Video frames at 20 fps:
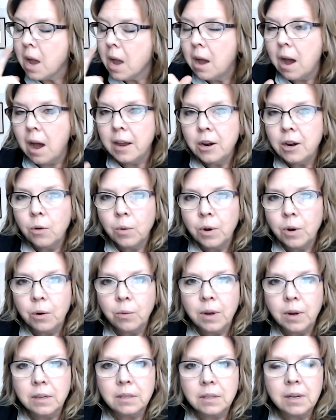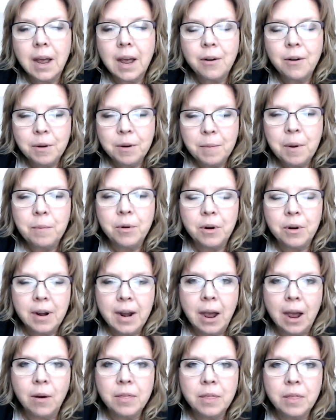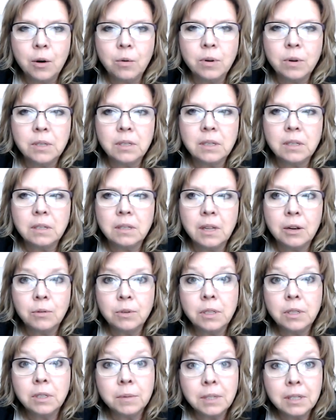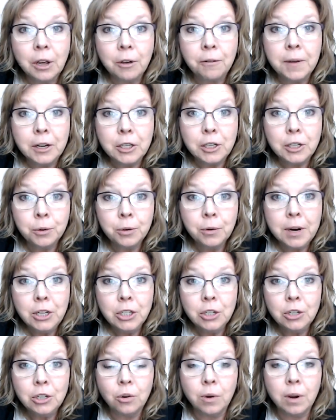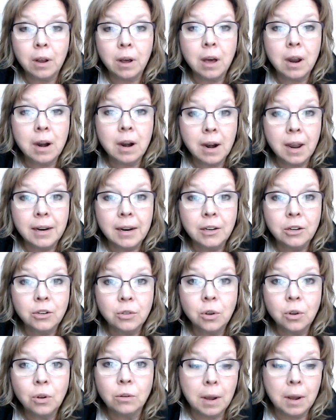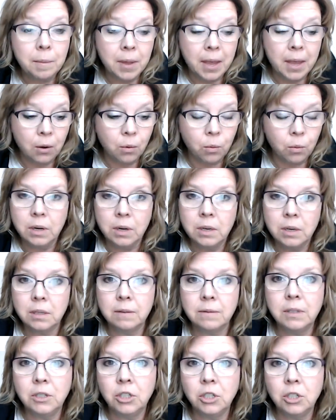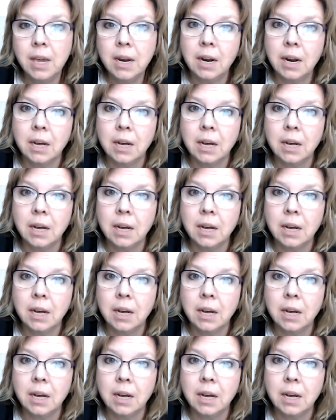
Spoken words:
I know what it was, and I remember it now. There was some self-exploration going on at 9 years old. I'm like, what is a vagina,